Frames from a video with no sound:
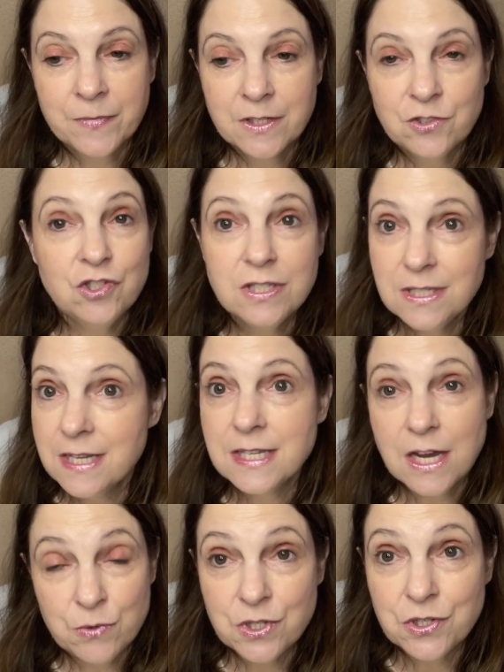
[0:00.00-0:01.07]
she says
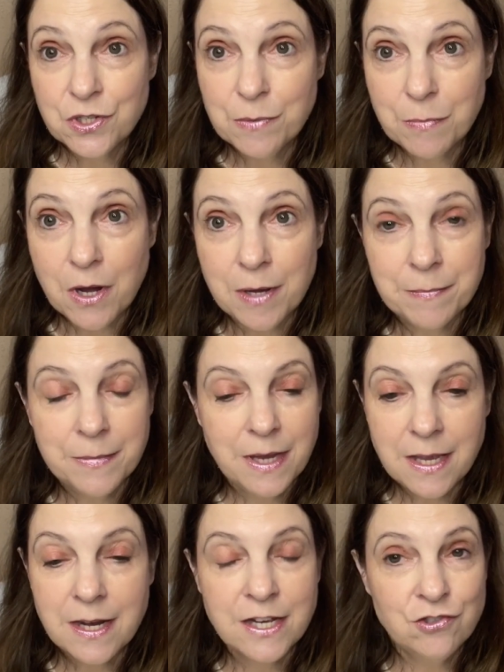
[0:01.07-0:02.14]
I was a good mom.
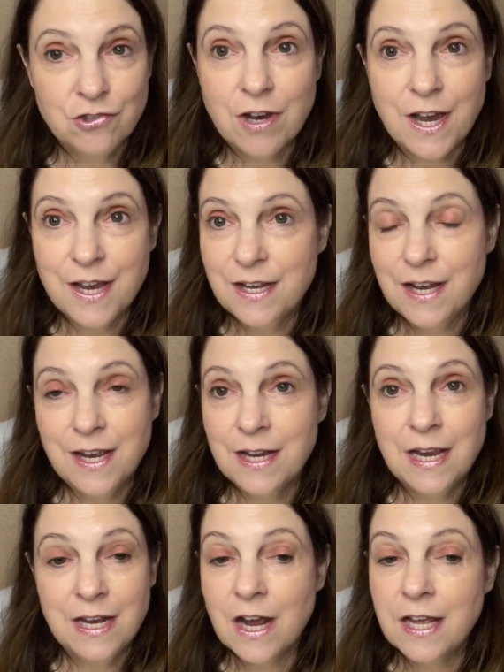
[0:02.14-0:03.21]
And I tried.
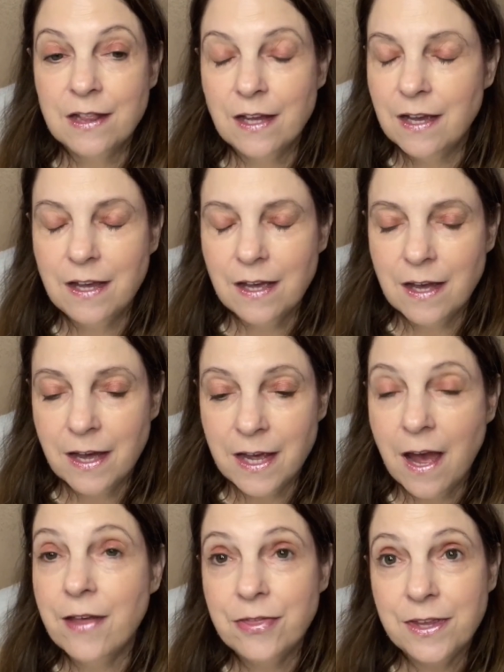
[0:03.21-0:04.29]
And I
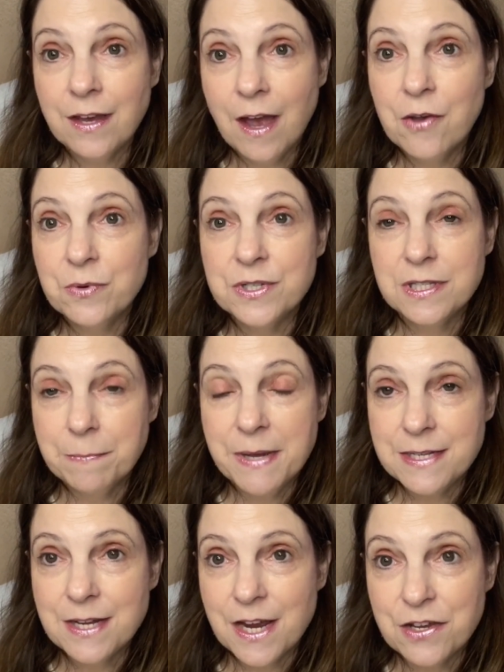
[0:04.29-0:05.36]
think I was the
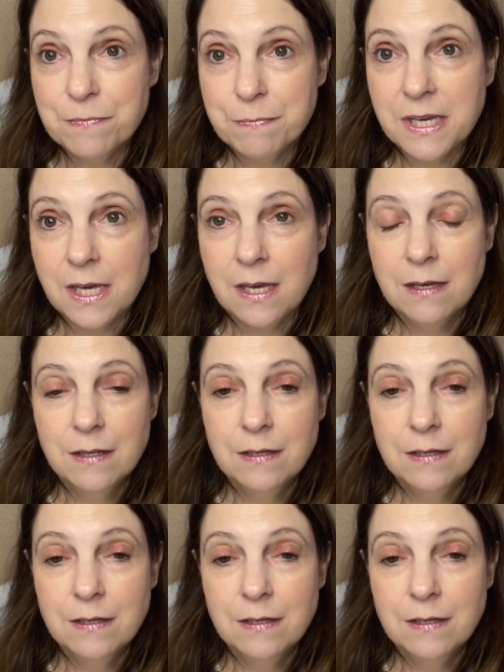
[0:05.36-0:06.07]
best I could be.